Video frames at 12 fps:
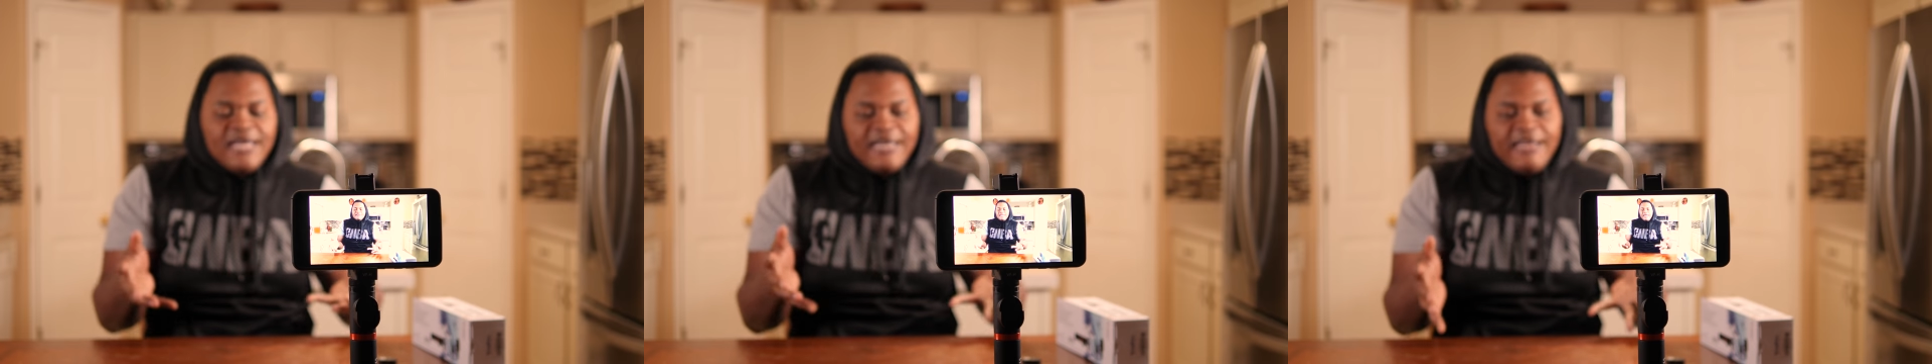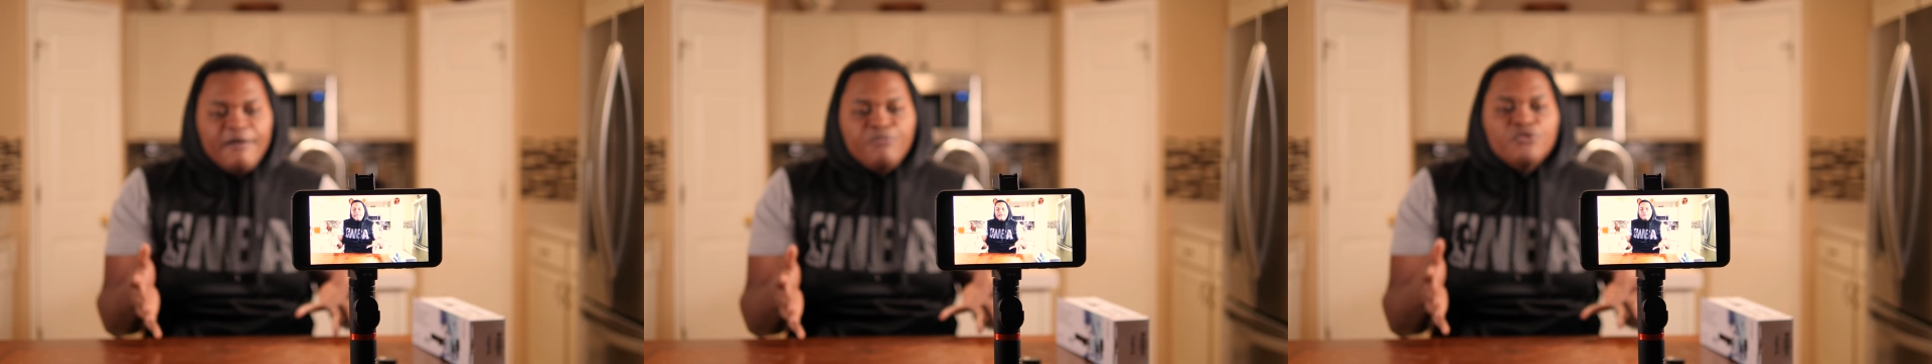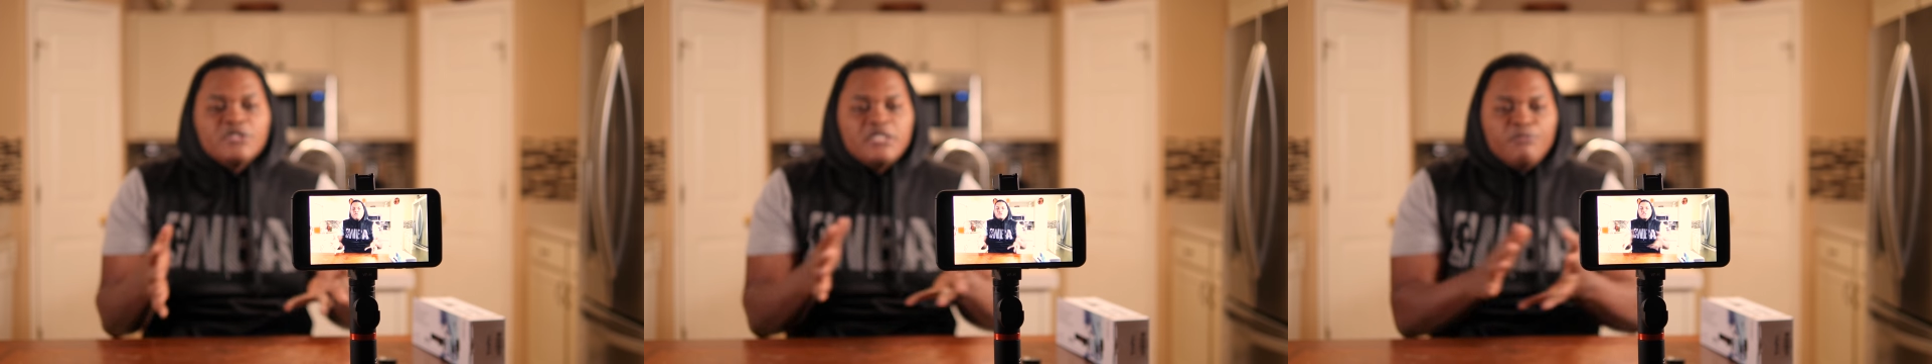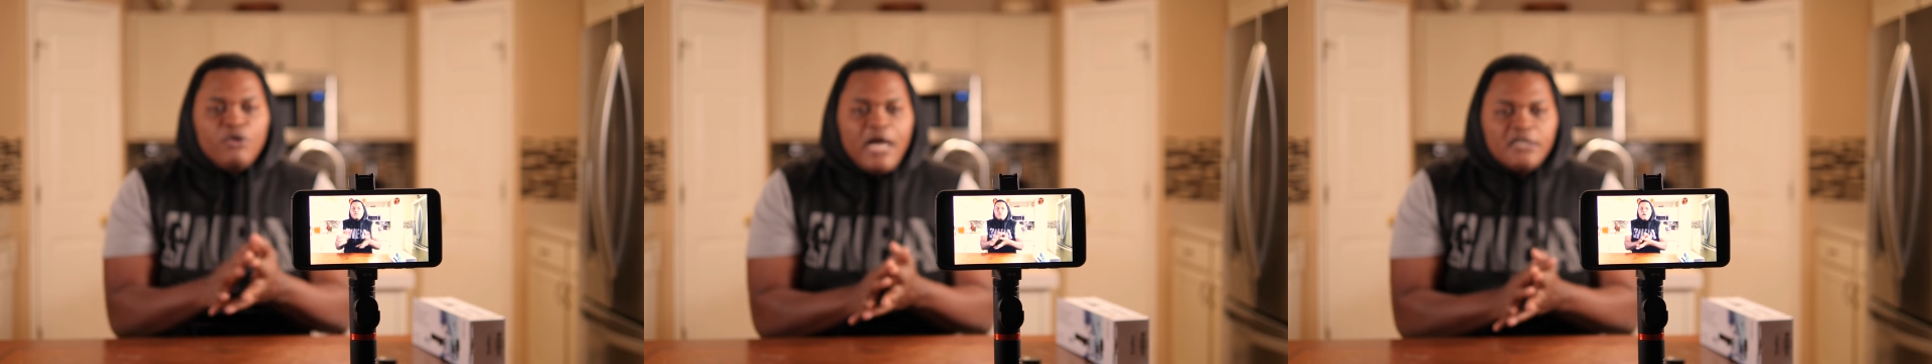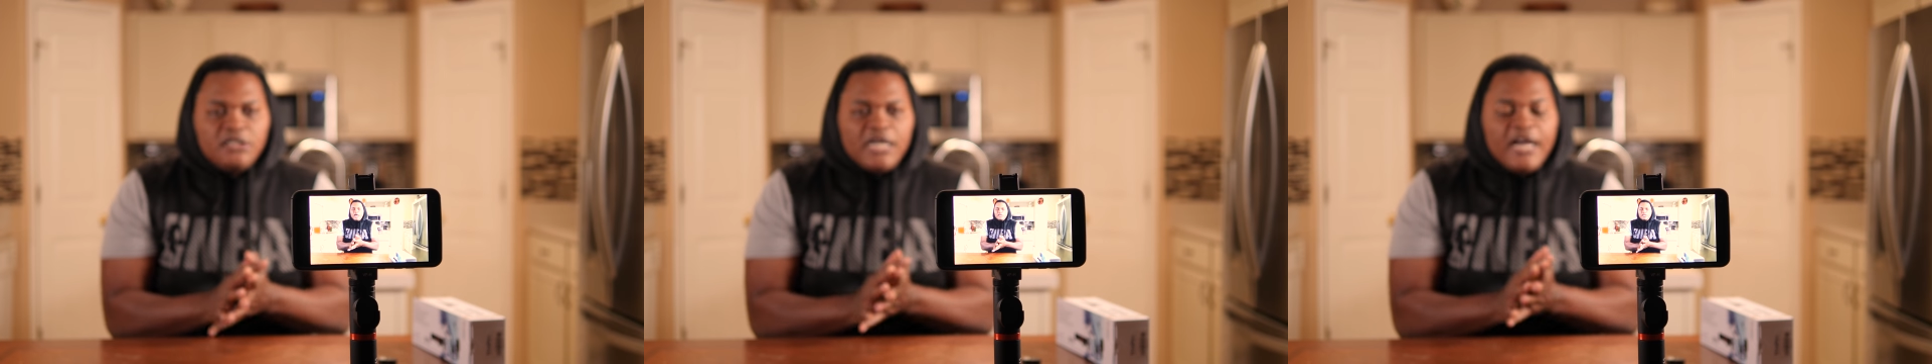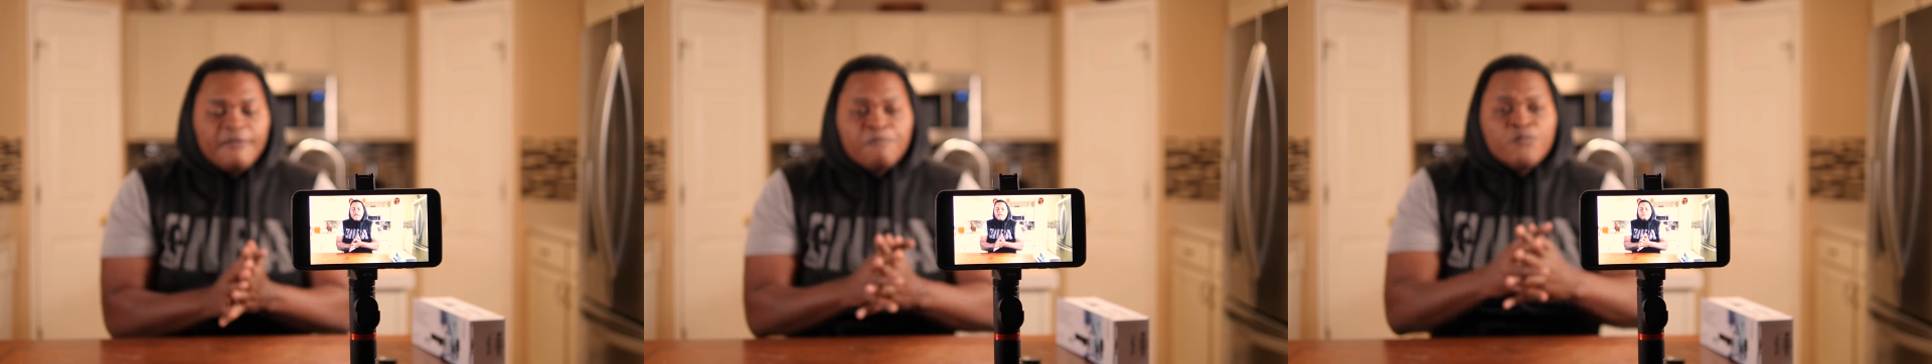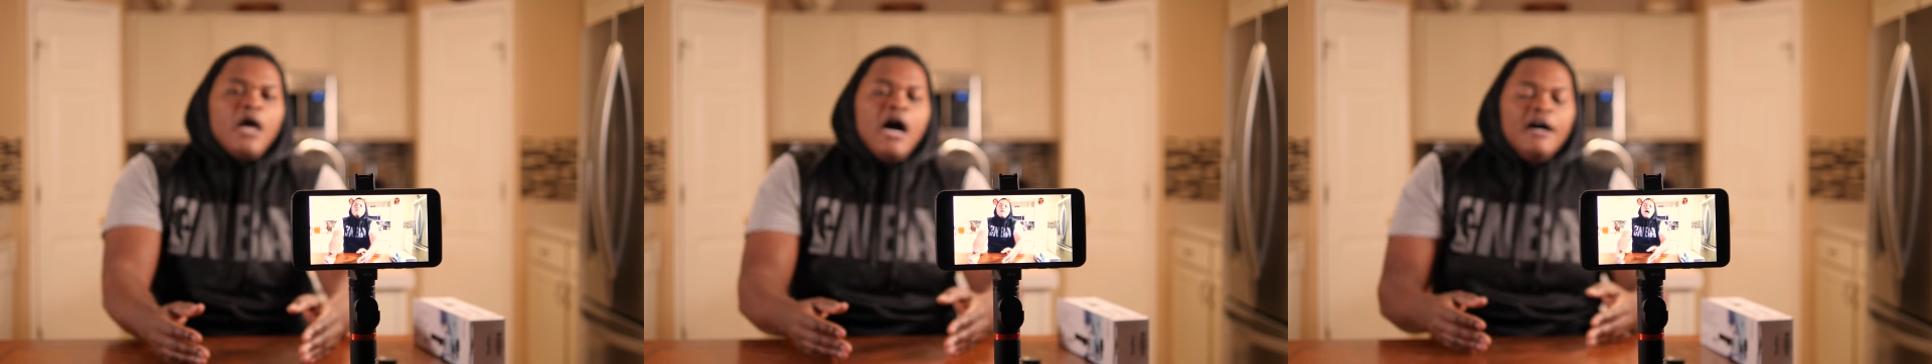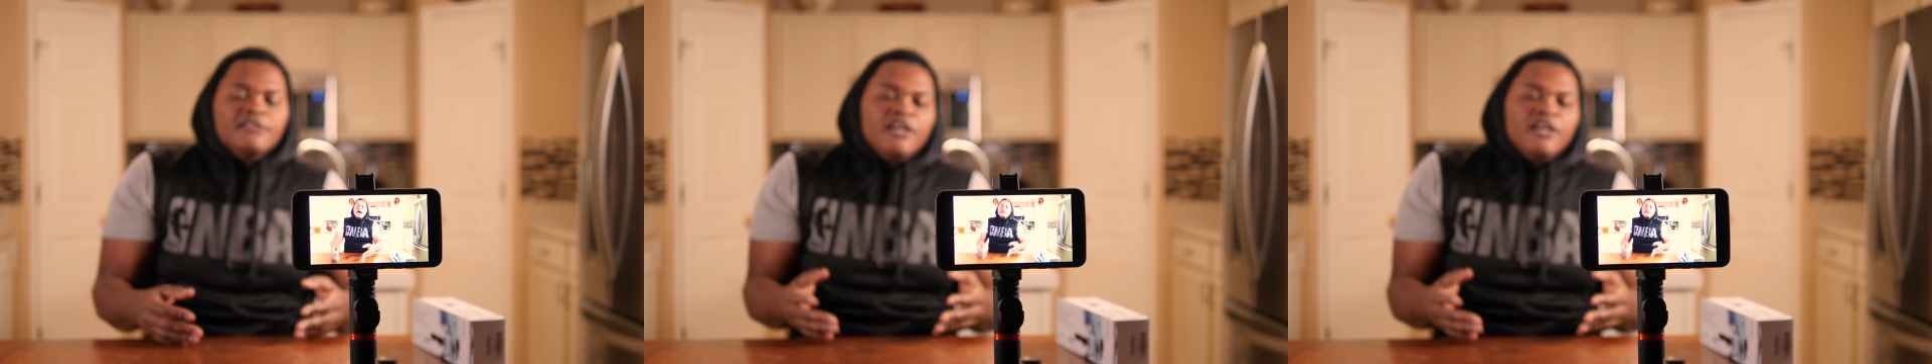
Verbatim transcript: that help you stabilize shot. Uh,